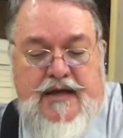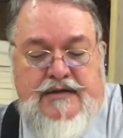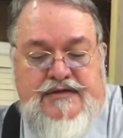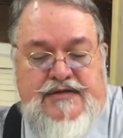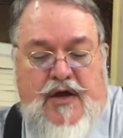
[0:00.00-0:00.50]

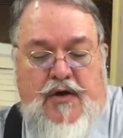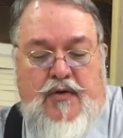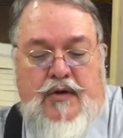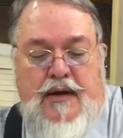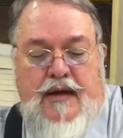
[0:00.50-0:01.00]

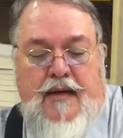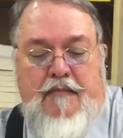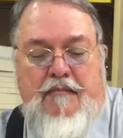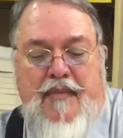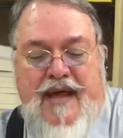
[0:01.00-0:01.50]
So
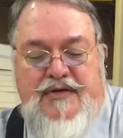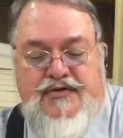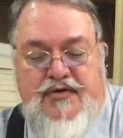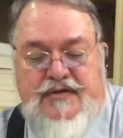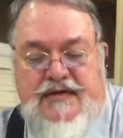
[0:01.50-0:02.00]
make
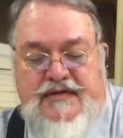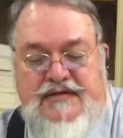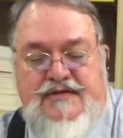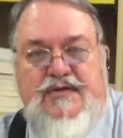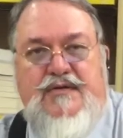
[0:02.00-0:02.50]
sure that the
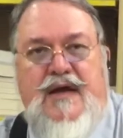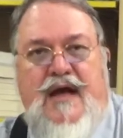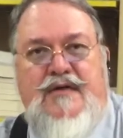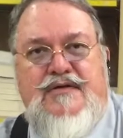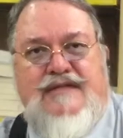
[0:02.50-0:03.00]
student
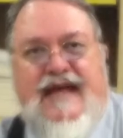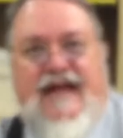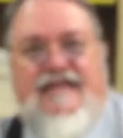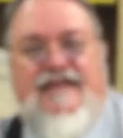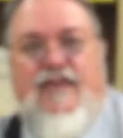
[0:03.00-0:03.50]

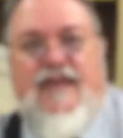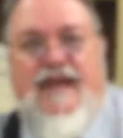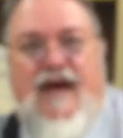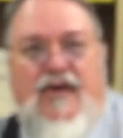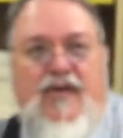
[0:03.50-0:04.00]
understands that when
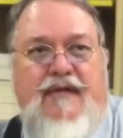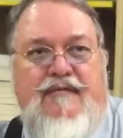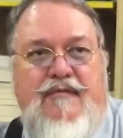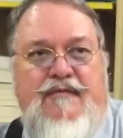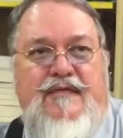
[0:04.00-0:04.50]
they are going
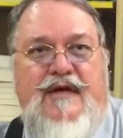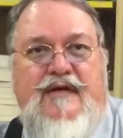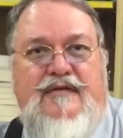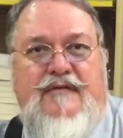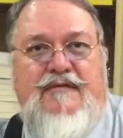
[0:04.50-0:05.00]
from
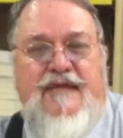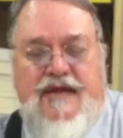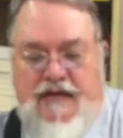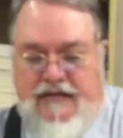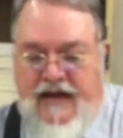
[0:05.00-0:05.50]
field to
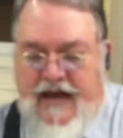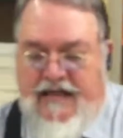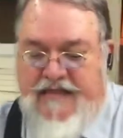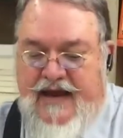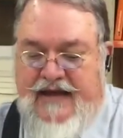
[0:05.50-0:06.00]
field,
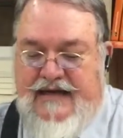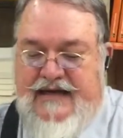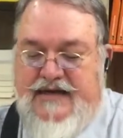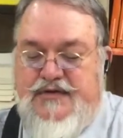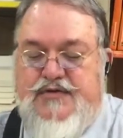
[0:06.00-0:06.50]
they
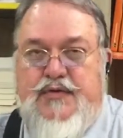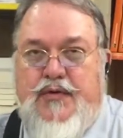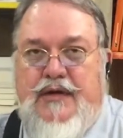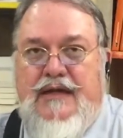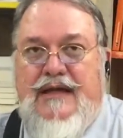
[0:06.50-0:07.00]
need to
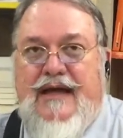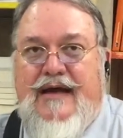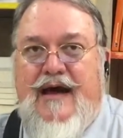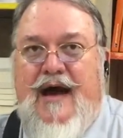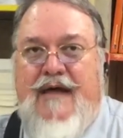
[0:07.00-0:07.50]
click
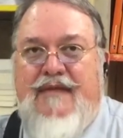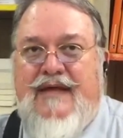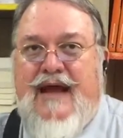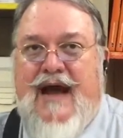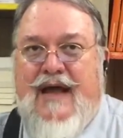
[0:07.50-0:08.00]
on
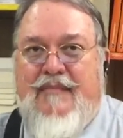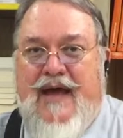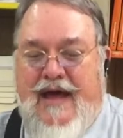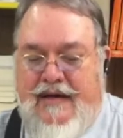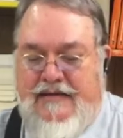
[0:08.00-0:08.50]
the
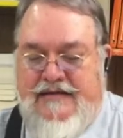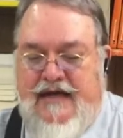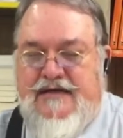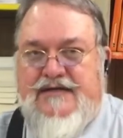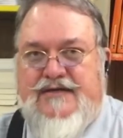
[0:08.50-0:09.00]
iPad,
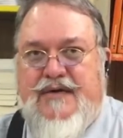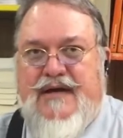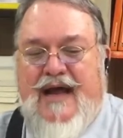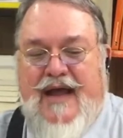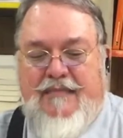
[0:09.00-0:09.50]

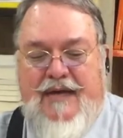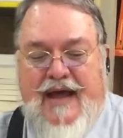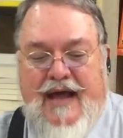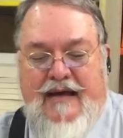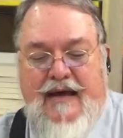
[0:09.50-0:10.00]
touchscreen
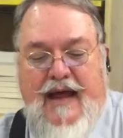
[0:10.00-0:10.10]
iPad.